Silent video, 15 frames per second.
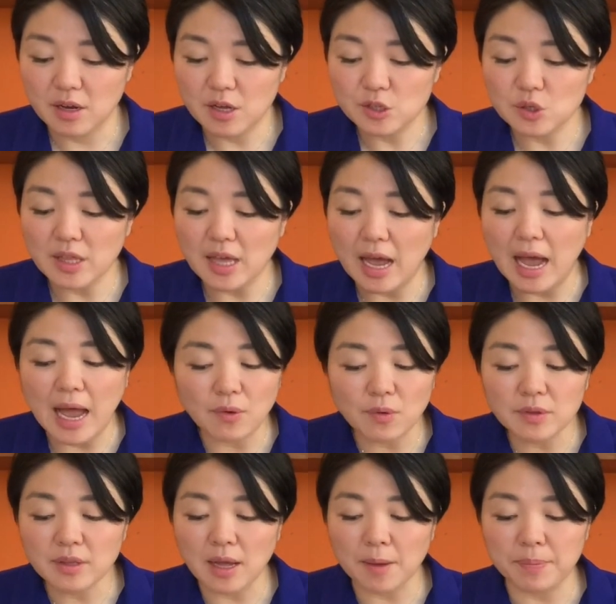so that I
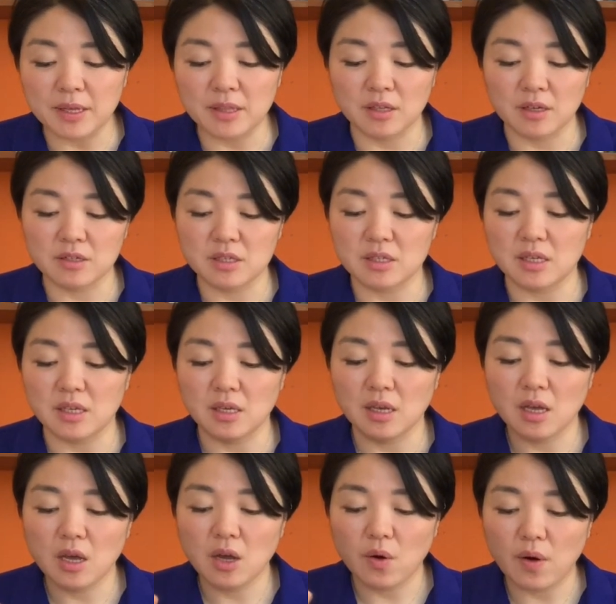will not be thirsty
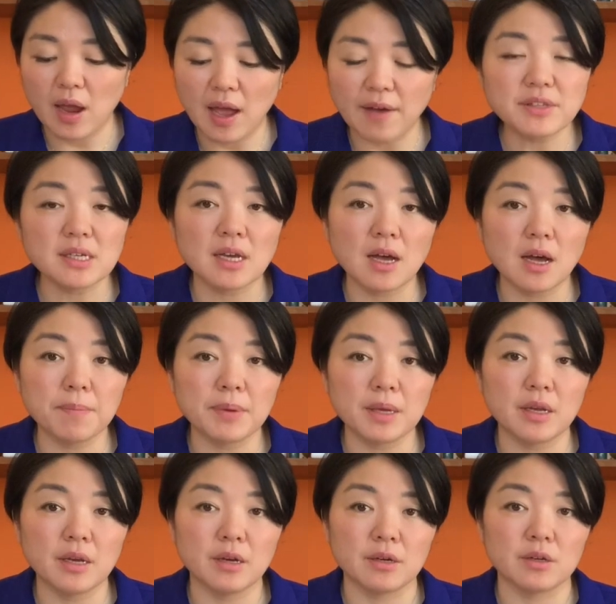or have to come
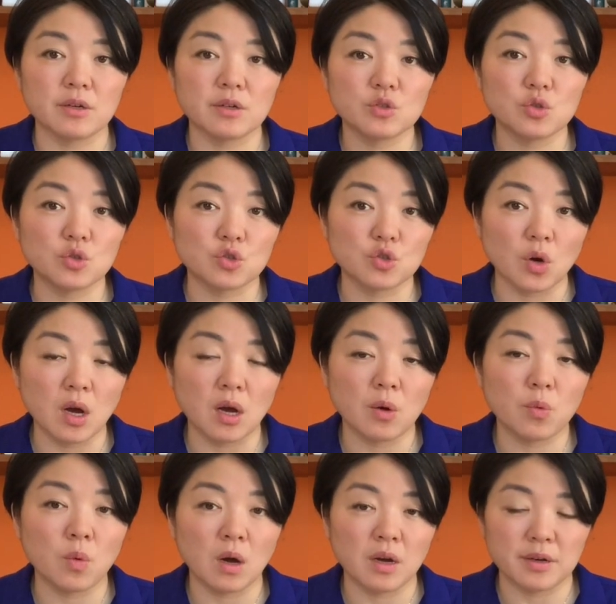here to draw
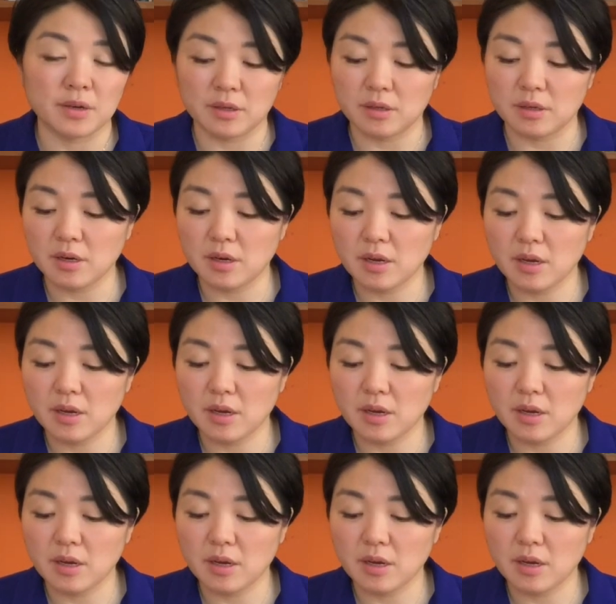water.